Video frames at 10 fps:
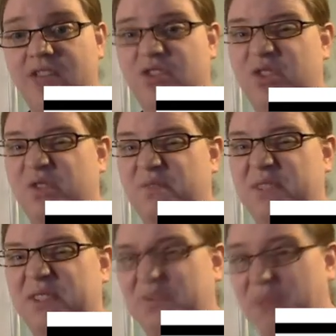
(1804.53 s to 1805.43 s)
should be
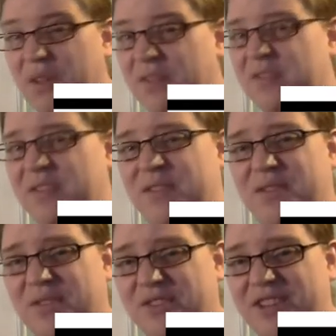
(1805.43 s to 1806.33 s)
smaller than
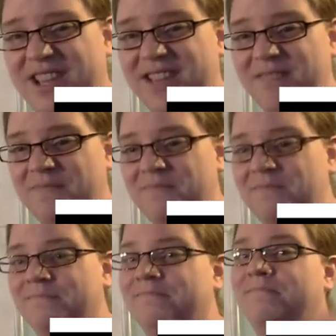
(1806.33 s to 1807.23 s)
30.
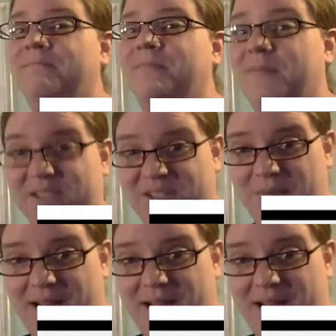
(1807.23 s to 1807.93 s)
Let's see what